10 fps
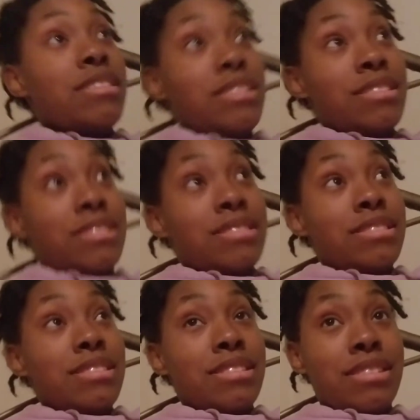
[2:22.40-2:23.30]

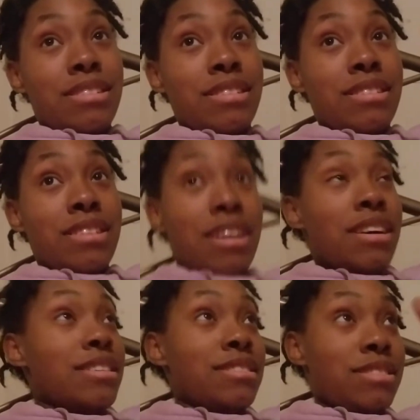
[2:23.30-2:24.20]
it's
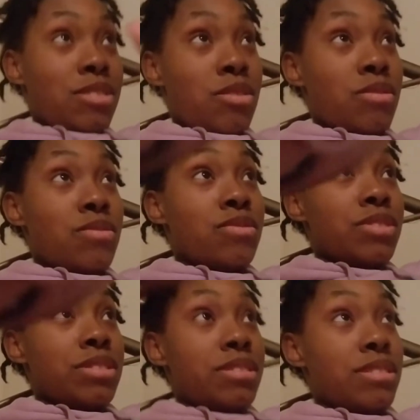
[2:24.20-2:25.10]
Anaya
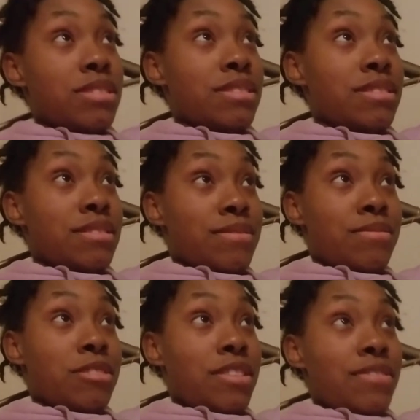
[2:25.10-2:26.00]
Nova and
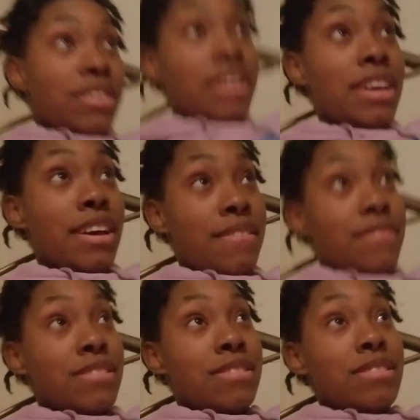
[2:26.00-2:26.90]
whatever they
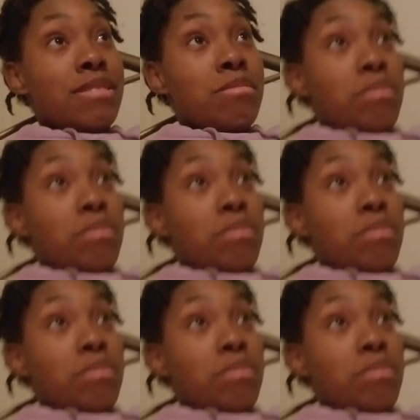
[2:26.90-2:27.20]
have.